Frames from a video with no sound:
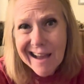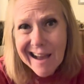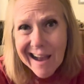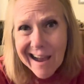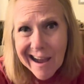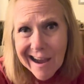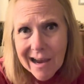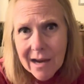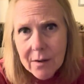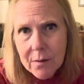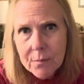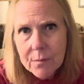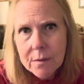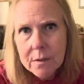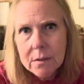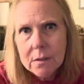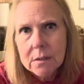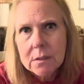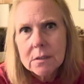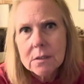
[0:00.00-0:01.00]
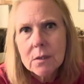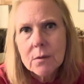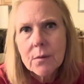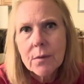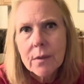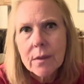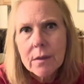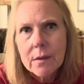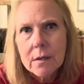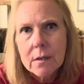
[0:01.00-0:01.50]
I really
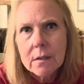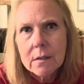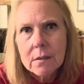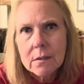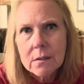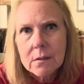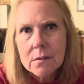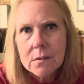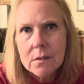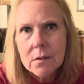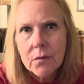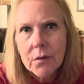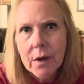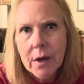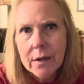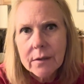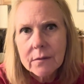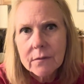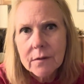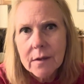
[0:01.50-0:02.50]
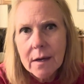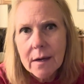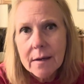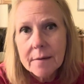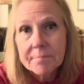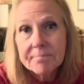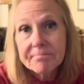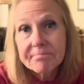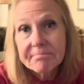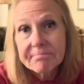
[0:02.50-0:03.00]
don't think there's a lot of that.